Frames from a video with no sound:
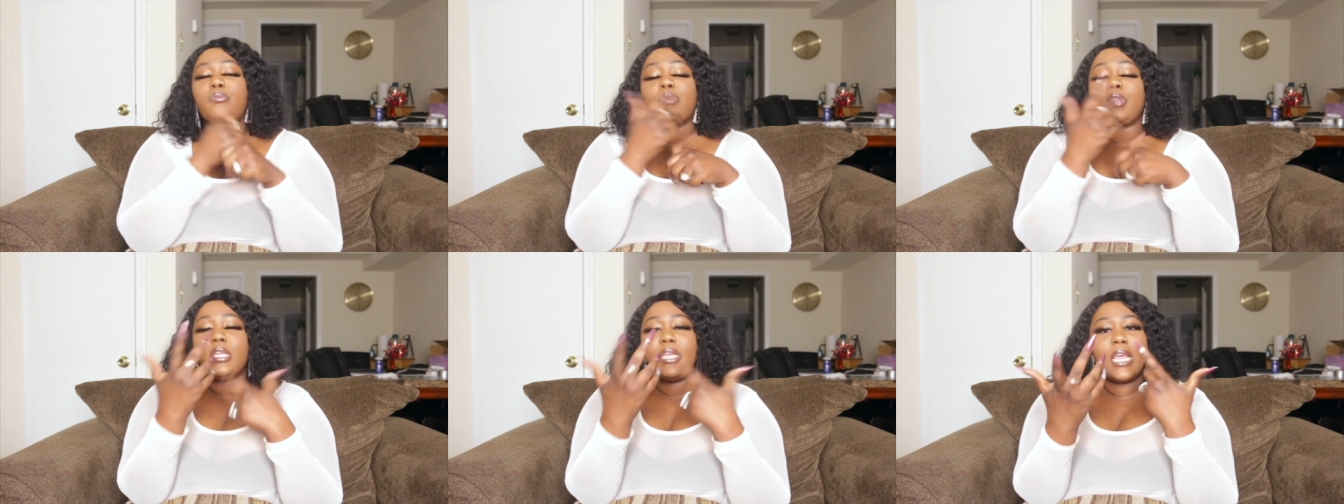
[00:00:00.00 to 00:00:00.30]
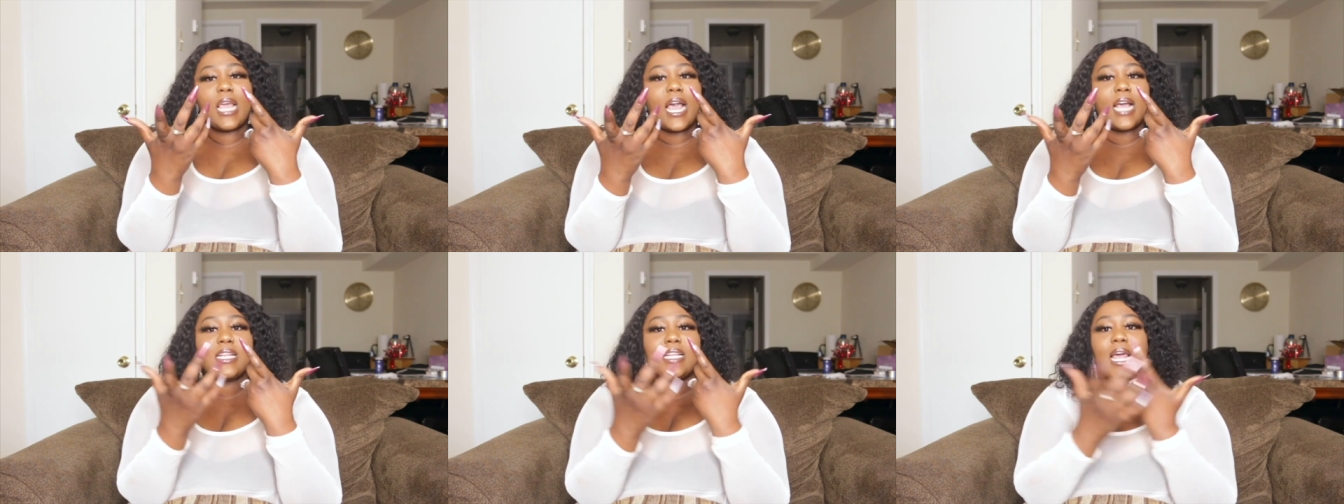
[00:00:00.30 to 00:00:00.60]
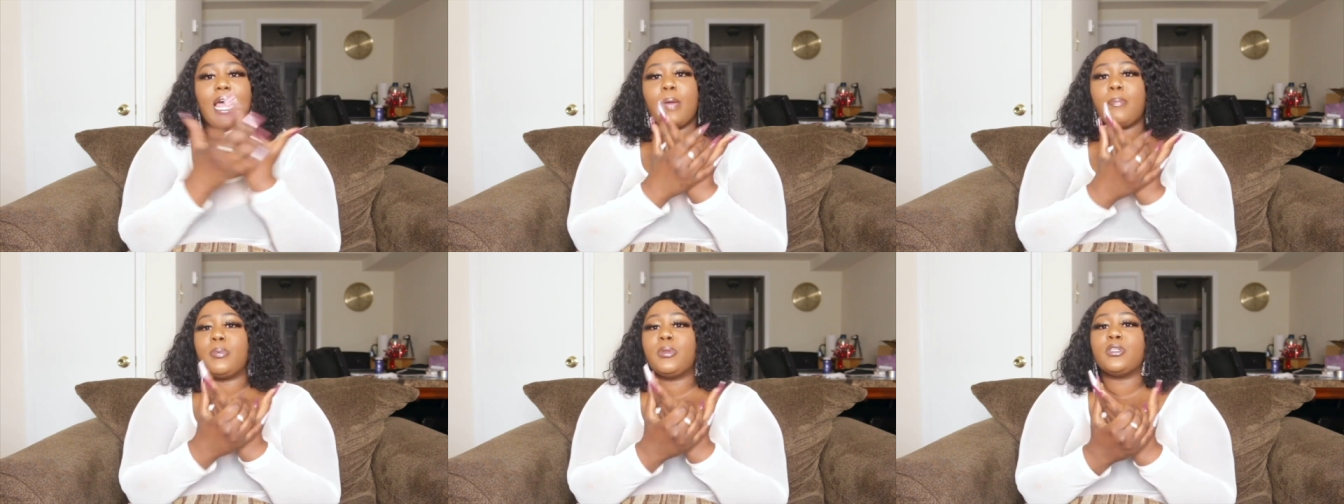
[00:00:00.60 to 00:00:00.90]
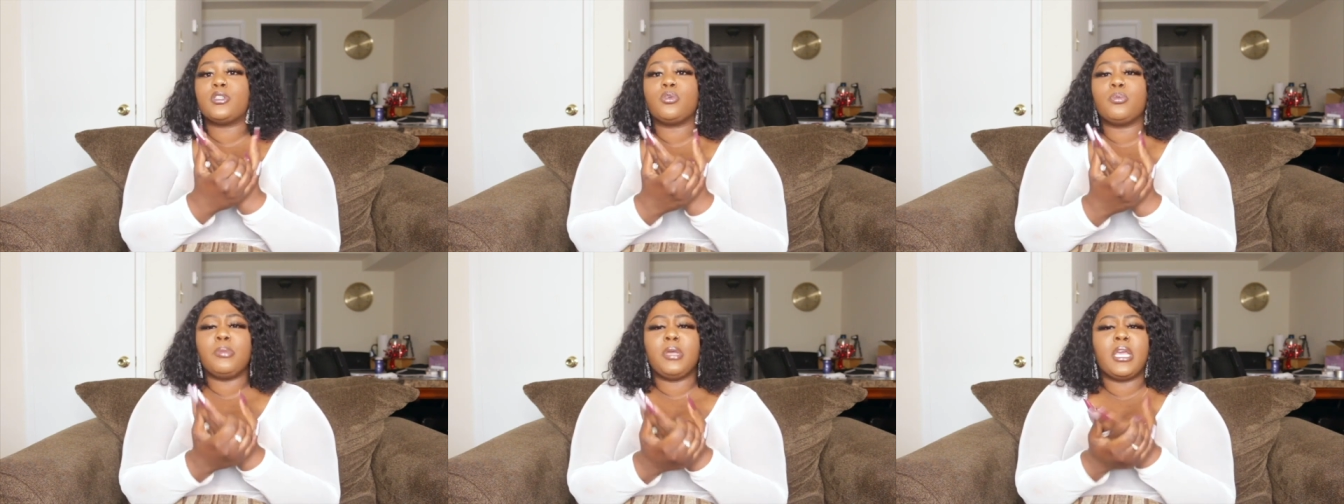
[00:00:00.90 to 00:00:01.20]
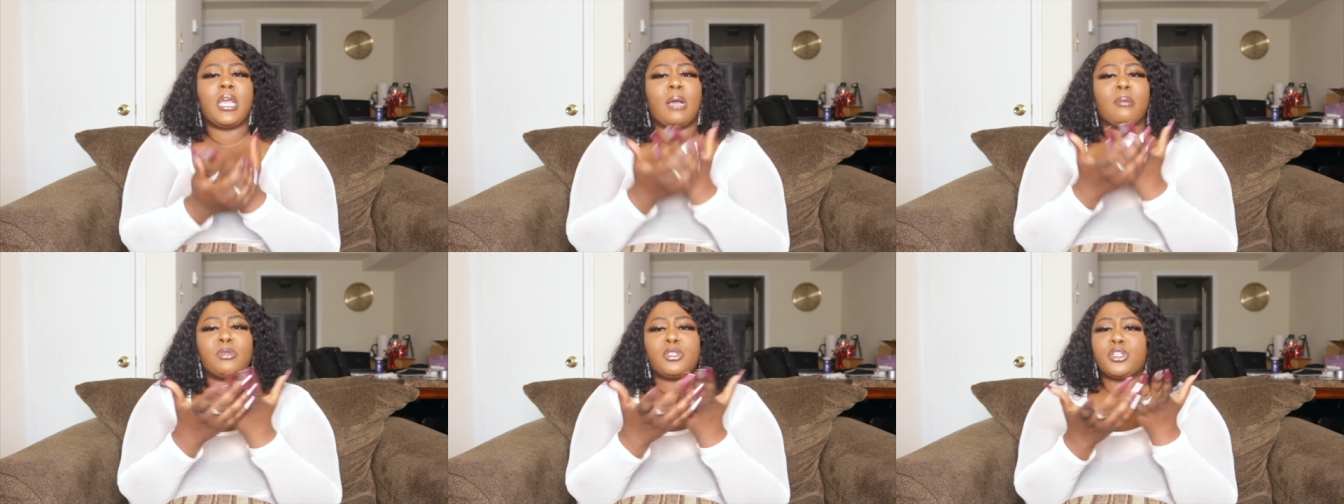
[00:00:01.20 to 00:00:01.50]
It has happened to
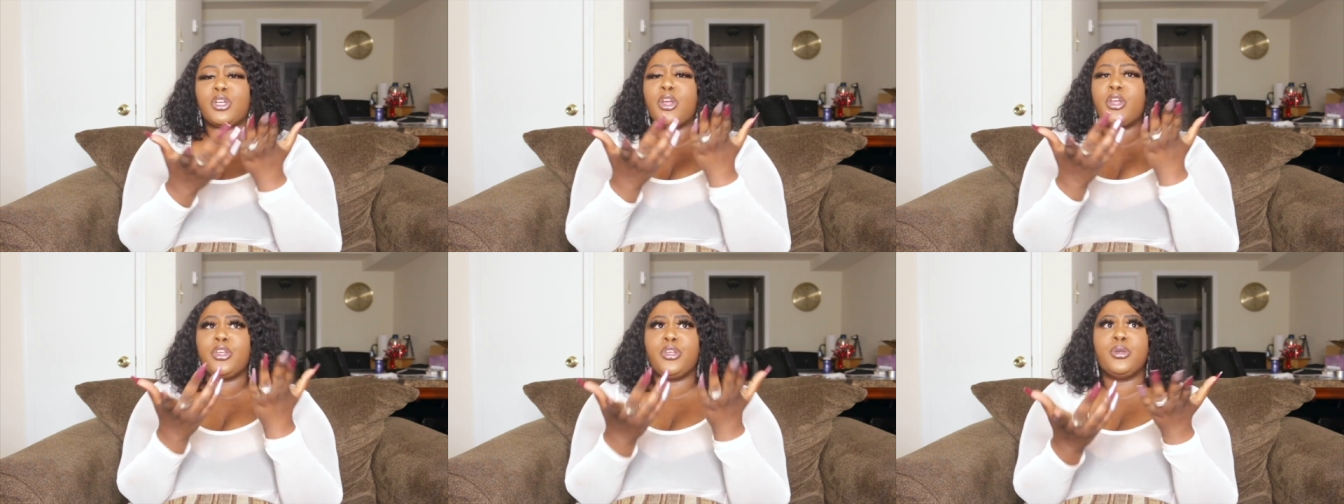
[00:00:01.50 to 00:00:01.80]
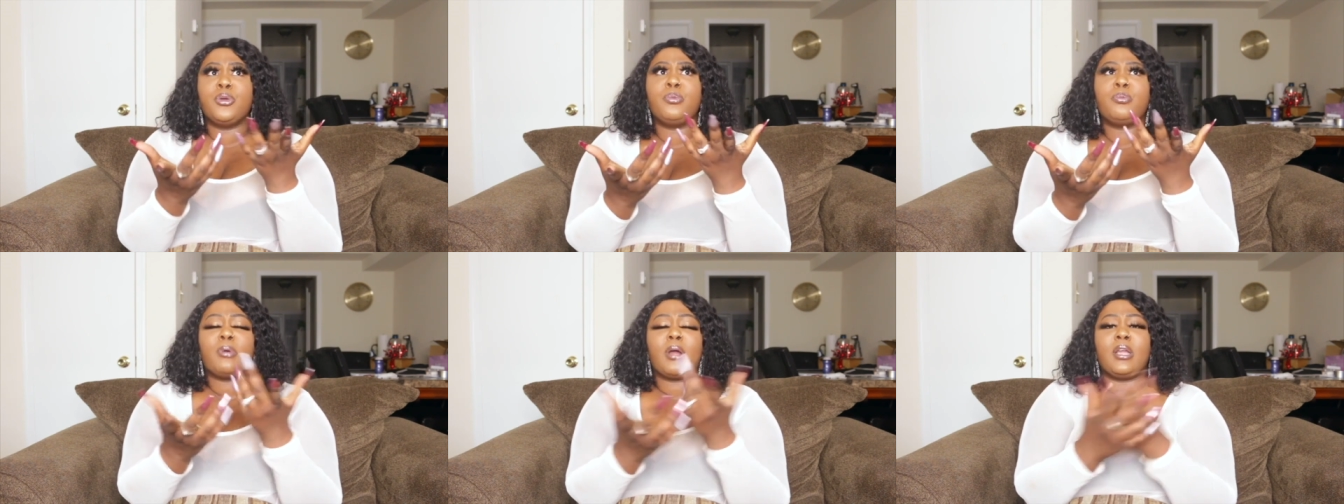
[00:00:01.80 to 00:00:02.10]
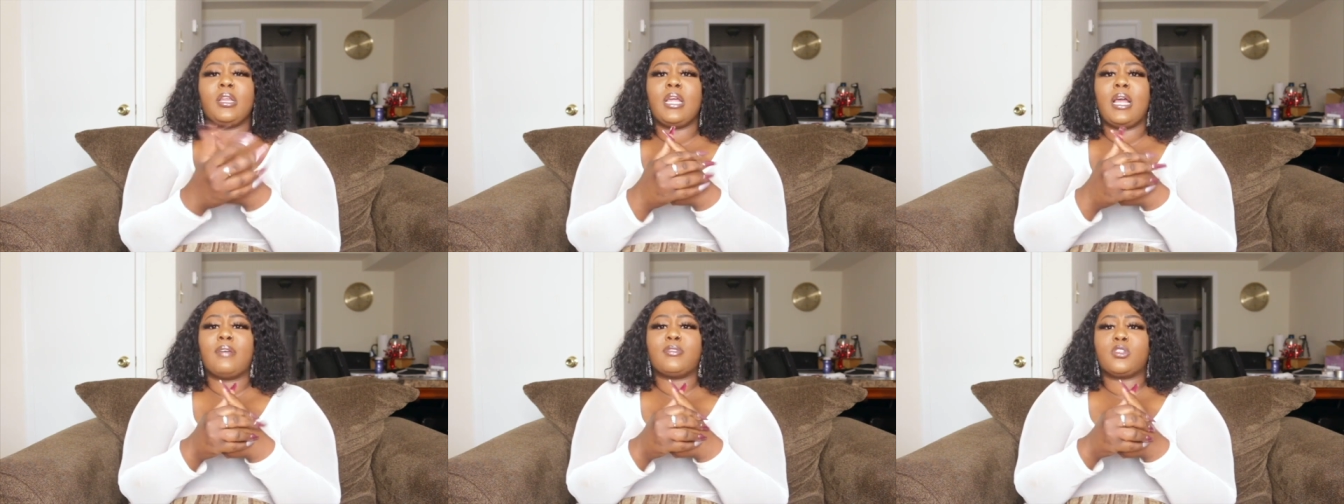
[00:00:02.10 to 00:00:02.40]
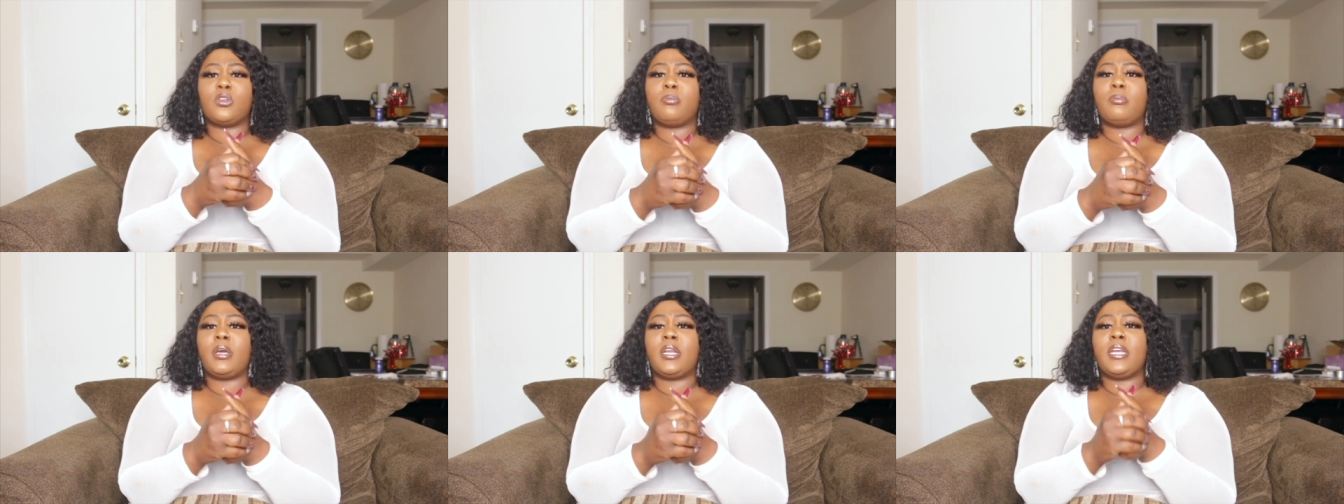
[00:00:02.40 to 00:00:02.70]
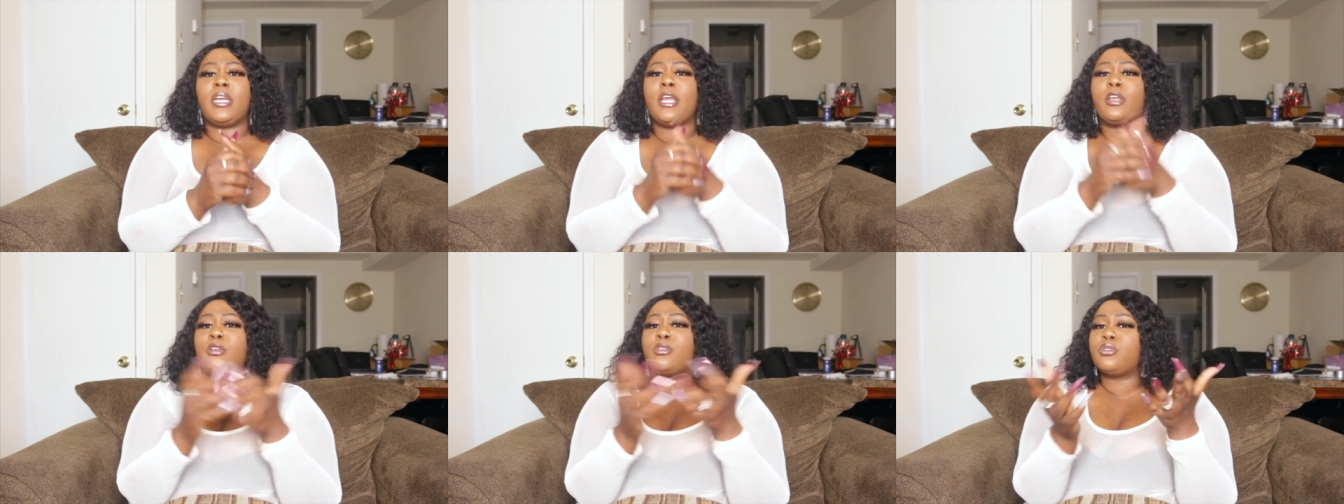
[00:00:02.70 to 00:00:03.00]
me. I'm sure you probably have somebody
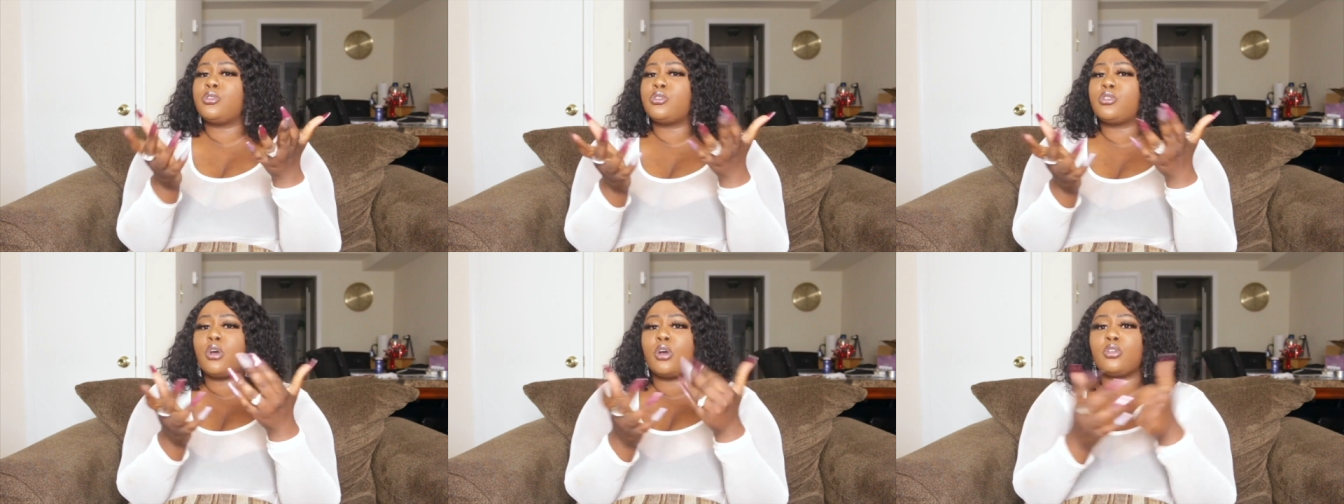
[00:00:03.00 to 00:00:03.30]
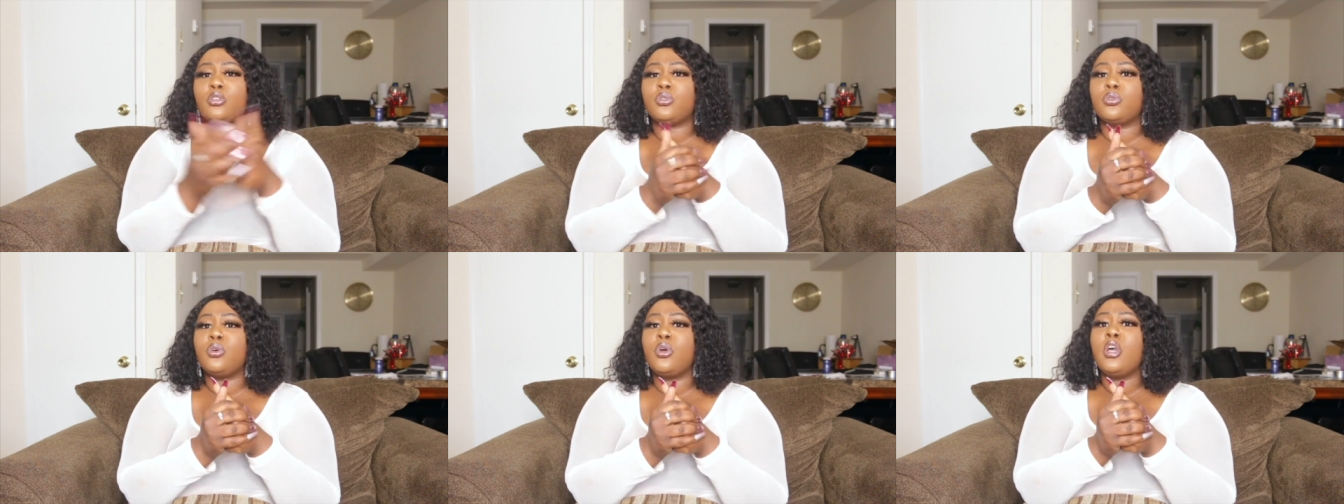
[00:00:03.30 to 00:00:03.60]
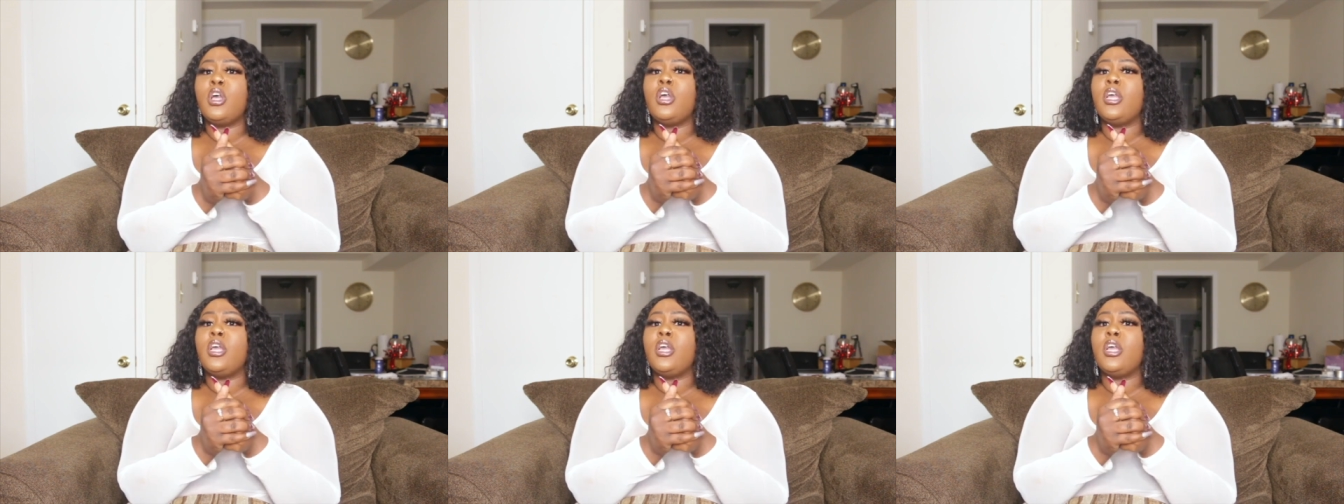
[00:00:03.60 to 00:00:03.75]
that you used to talk to